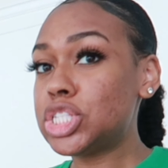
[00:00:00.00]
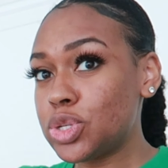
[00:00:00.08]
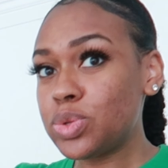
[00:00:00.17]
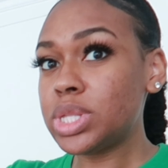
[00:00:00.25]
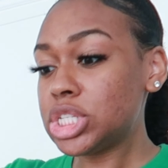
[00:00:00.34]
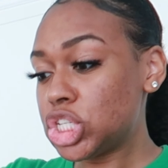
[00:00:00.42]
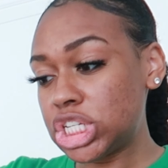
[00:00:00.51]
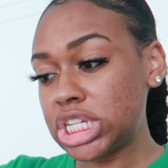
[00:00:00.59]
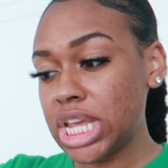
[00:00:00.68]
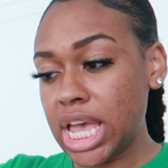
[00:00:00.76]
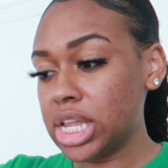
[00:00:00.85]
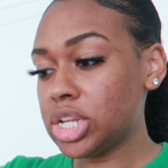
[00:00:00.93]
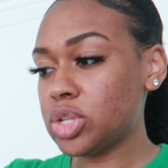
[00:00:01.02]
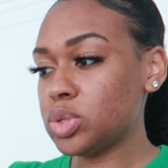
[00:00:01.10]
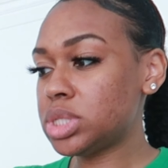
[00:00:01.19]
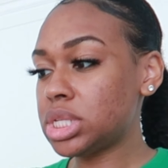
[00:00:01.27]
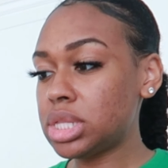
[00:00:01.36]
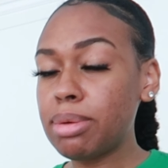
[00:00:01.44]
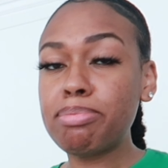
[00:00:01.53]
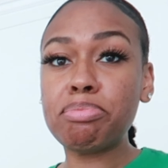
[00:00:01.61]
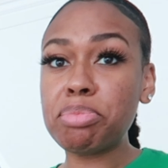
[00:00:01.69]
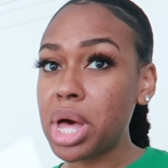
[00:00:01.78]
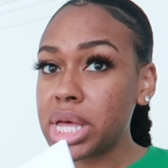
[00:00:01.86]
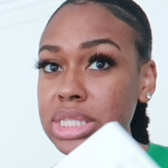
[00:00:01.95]
to the channel, to
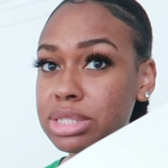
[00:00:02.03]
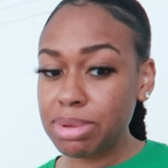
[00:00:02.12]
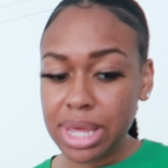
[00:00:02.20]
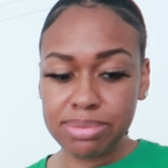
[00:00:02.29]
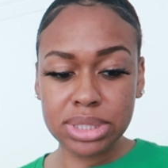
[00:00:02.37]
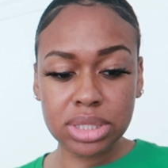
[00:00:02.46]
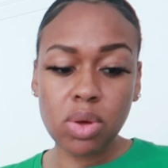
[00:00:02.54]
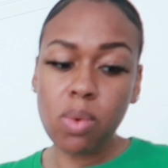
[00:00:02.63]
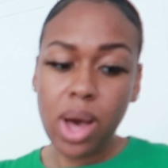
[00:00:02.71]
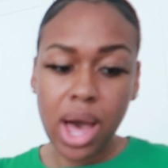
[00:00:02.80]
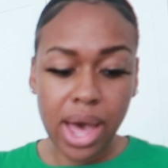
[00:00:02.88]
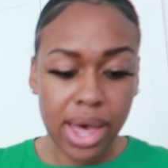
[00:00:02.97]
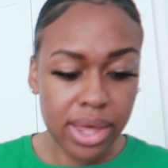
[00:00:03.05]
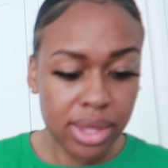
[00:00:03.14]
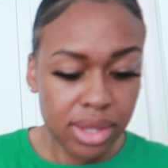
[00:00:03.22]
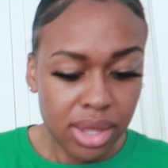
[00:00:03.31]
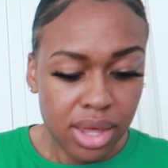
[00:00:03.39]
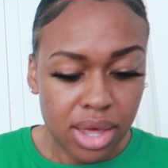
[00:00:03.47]
the Boss Babe Squad,